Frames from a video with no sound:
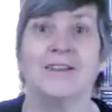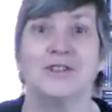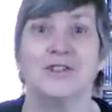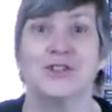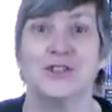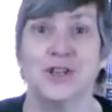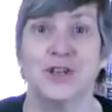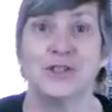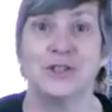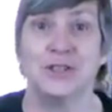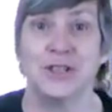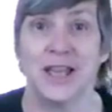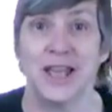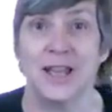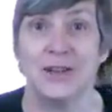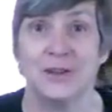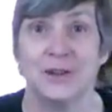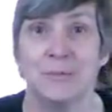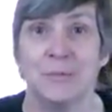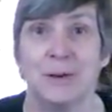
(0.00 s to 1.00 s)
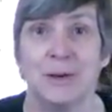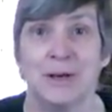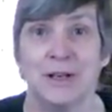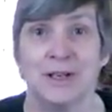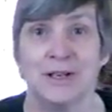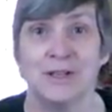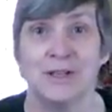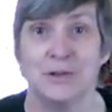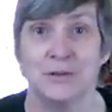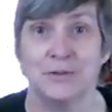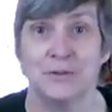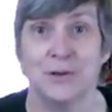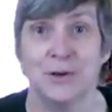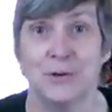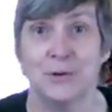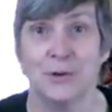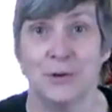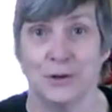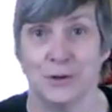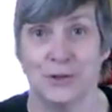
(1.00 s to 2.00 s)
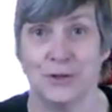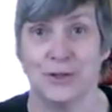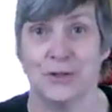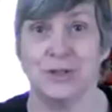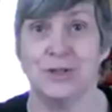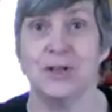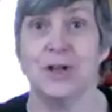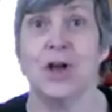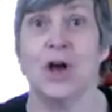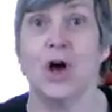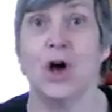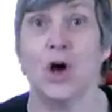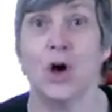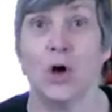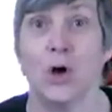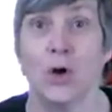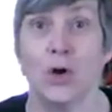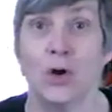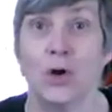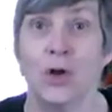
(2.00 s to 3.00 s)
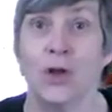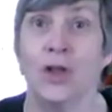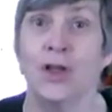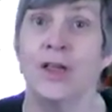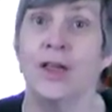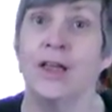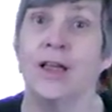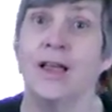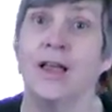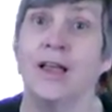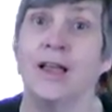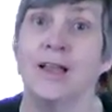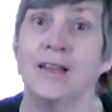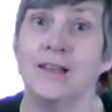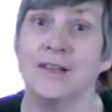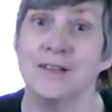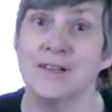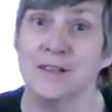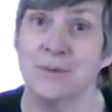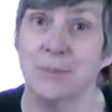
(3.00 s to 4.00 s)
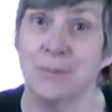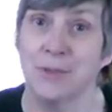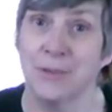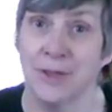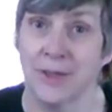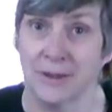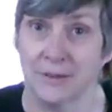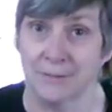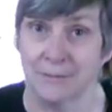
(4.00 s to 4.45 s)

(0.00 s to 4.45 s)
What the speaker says: does get the mind to focus on something.